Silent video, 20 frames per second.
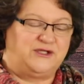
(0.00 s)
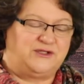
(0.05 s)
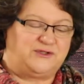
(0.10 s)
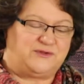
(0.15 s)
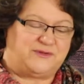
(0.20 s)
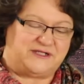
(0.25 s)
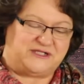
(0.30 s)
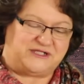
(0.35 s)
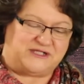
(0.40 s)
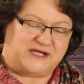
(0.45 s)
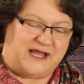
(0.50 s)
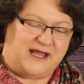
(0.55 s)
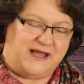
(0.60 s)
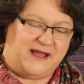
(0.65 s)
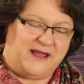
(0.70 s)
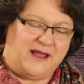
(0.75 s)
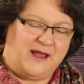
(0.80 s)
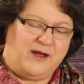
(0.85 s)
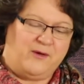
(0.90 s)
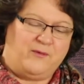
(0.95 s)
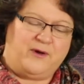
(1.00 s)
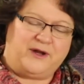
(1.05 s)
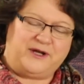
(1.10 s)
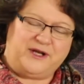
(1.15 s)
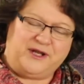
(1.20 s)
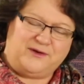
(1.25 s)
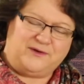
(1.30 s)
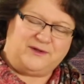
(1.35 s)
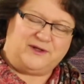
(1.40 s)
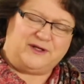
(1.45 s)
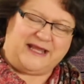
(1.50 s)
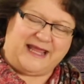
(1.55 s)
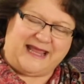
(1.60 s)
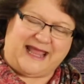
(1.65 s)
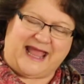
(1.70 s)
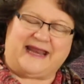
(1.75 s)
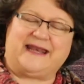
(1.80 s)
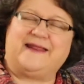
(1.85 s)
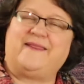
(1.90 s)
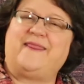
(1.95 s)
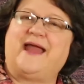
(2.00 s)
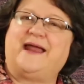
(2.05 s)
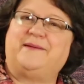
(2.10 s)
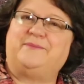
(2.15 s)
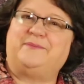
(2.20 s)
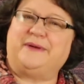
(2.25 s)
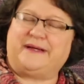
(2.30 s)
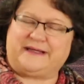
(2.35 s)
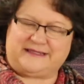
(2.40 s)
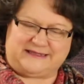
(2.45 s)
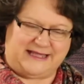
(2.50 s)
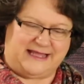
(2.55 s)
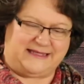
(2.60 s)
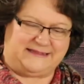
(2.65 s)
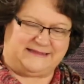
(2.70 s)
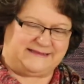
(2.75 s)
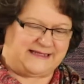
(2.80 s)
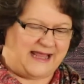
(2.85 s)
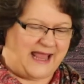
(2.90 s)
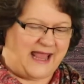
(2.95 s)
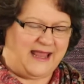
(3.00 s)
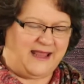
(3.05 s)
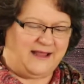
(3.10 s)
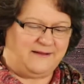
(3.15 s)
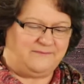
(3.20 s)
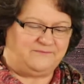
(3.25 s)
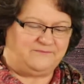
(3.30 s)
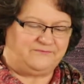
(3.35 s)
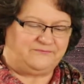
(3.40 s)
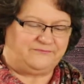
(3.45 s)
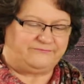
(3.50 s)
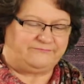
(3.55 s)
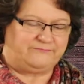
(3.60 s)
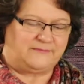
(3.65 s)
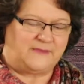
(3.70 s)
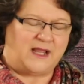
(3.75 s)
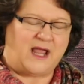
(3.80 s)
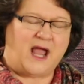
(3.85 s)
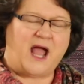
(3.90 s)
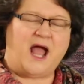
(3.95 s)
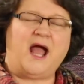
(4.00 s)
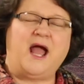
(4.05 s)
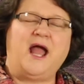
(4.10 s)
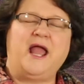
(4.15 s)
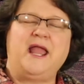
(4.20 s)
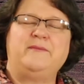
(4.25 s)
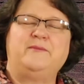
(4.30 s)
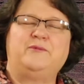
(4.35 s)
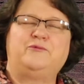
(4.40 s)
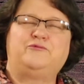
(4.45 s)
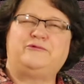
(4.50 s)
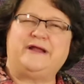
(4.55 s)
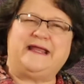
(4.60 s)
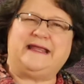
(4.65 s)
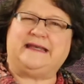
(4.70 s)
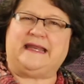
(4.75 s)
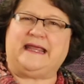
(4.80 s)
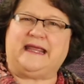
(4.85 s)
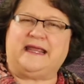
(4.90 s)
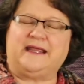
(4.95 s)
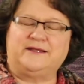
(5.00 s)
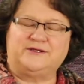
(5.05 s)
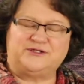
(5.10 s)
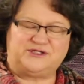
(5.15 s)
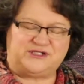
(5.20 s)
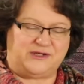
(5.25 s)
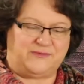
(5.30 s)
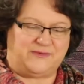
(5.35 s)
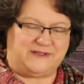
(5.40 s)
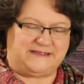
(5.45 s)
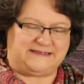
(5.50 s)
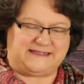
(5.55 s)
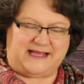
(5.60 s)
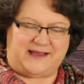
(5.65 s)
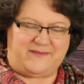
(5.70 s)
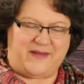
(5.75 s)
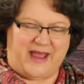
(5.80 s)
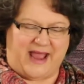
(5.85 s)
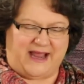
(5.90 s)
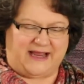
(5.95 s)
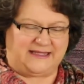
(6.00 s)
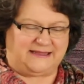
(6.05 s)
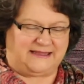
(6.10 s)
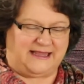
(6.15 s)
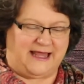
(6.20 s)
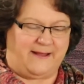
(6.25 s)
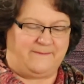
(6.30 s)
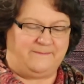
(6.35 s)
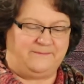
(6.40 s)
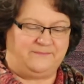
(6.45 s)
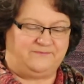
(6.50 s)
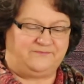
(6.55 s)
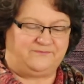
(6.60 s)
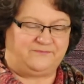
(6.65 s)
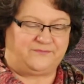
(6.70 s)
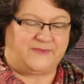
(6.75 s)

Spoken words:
Tricia, what are you looking at in that book, they'd say. I'm reading, she would say back at them.